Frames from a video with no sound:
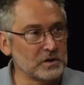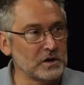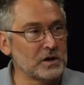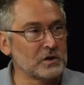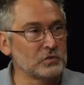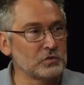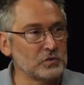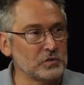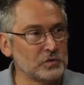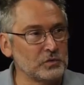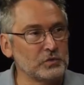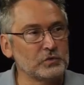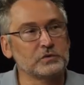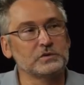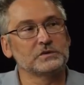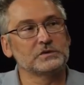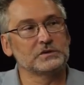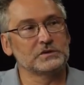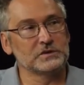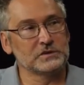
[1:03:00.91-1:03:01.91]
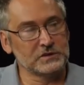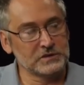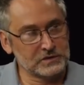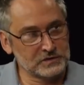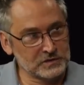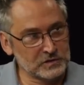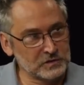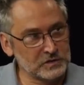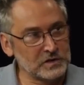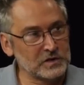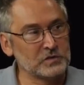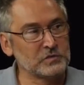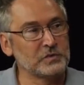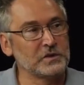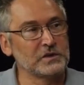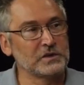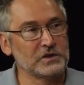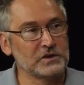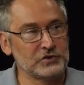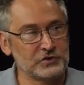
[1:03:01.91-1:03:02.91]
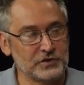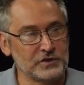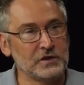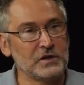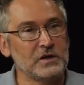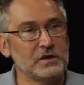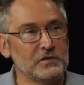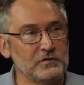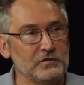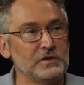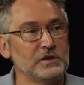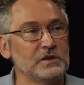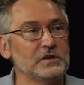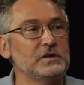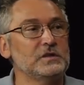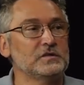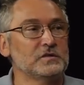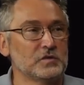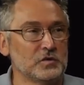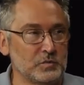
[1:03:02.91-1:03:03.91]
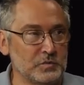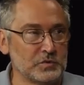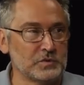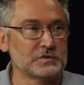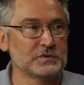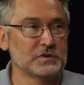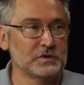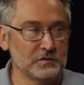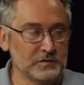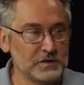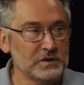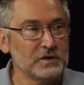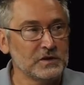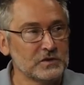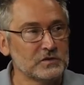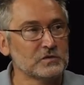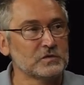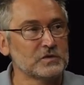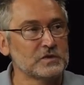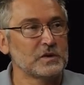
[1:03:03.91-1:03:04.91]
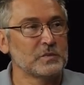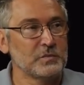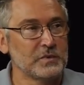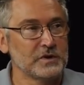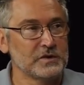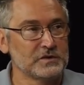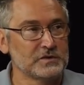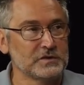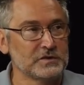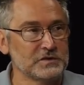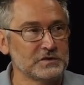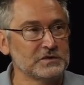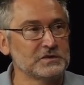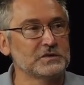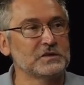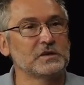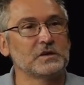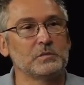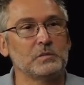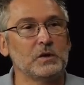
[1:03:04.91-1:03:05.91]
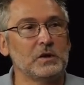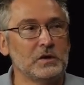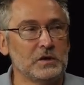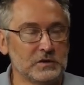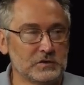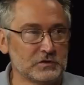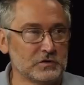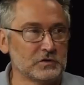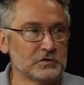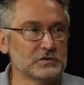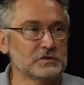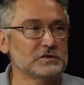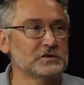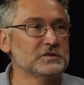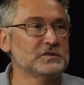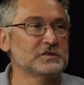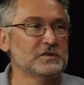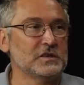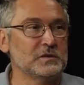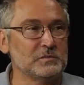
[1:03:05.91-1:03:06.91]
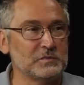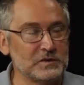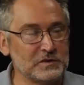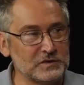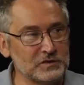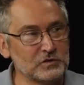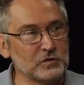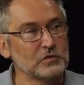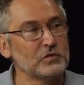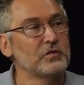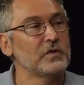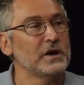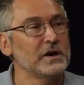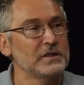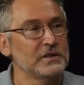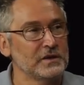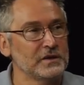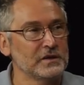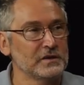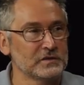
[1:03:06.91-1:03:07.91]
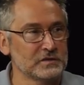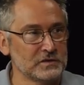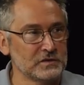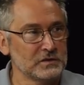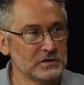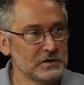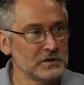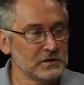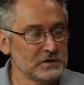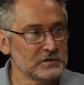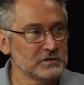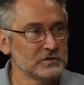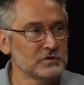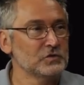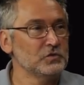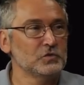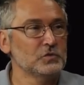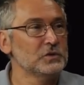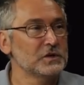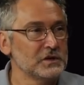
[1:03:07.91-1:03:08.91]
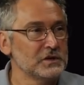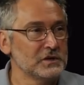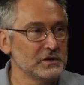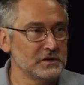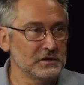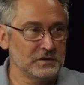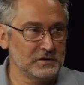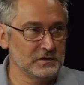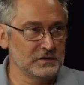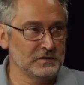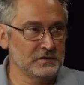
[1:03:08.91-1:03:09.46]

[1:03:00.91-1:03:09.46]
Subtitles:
autoimmune diseases or transplantation, we need the opposite. We need to suppress the system so the system is not fighting the new kidney.